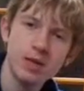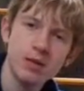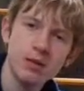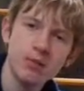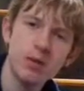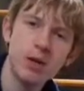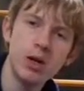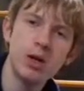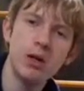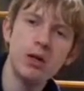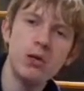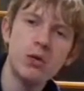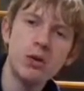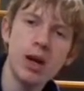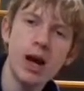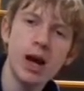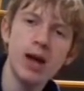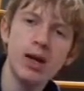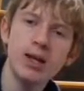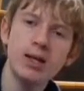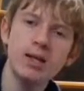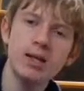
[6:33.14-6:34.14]
But you
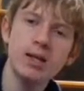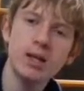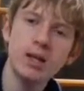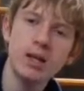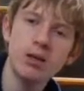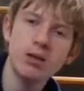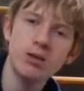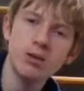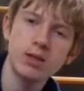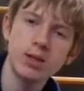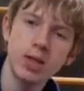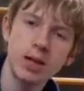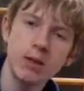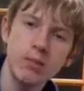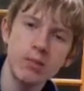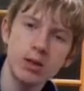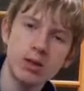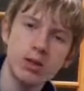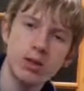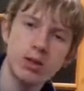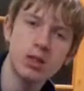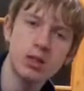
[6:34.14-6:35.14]
can see the
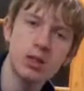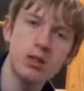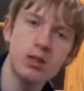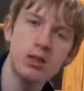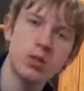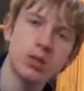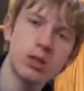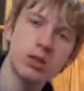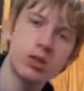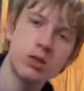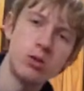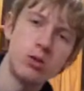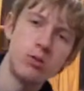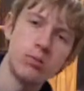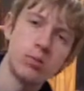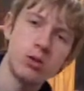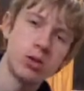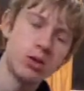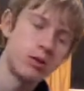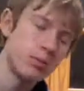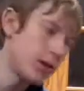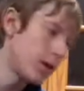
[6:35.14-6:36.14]
resemblance to the
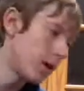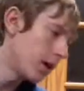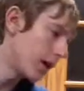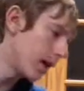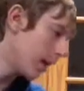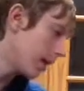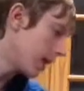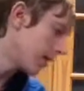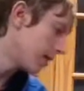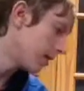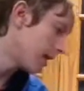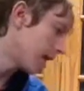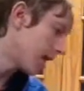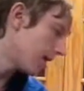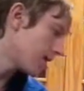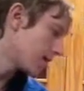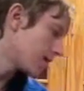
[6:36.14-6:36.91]
Stormtrooper in that